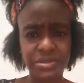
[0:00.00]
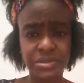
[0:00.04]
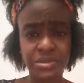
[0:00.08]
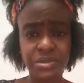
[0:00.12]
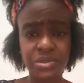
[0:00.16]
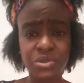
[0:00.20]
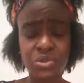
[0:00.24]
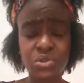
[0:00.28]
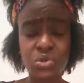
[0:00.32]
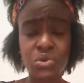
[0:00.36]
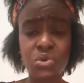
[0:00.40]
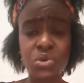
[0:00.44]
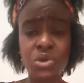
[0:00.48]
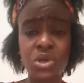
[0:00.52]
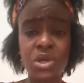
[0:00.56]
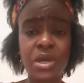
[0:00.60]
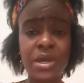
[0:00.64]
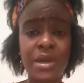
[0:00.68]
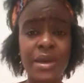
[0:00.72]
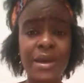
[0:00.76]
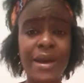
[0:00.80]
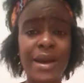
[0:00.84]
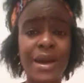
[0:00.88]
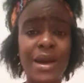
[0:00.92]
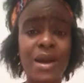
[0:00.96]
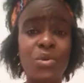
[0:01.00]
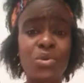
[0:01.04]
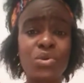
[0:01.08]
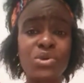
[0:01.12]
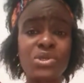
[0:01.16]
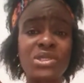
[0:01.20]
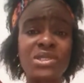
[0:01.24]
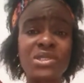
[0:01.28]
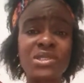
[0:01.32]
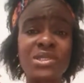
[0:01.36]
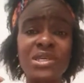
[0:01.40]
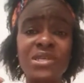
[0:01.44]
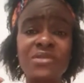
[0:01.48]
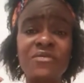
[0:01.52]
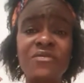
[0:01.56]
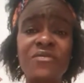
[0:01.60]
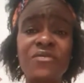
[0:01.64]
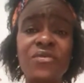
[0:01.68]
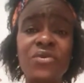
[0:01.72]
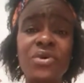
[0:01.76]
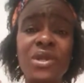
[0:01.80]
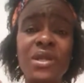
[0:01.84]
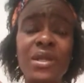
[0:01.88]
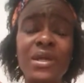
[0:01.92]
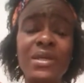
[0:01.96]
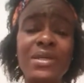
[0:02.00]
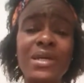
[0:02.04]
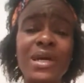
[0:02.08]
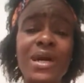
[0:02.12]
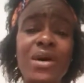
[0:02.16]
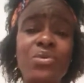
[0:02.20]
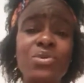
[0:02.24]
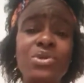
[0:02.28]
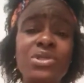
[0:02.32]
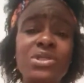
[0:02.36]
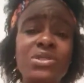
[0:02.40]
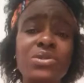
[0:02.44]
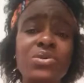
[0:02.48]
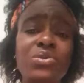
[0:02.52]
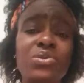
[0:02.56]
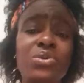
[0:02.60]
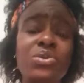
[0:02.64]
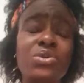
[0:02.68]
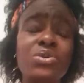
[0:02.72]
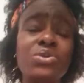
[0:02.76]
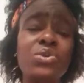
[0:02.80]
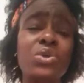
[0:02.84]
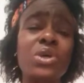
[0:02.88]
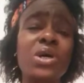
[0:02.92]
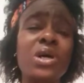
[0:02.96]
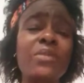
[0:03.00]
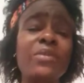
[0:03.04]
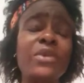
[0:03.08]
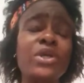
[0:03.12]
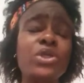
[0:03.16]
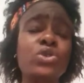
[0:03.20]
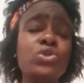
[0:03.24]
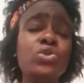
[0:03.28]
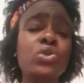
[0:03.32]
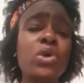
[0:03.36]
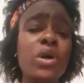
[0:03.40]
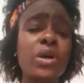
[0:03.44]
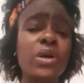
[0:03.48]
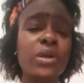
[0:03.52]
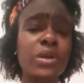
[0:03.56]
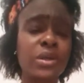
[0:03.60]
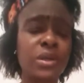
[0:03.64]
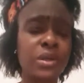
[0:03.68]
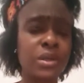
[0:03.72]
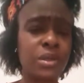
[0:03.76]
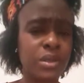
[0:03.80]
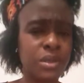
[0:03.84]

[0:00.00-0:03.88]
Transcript: So I was sent for like I was the one to come and talk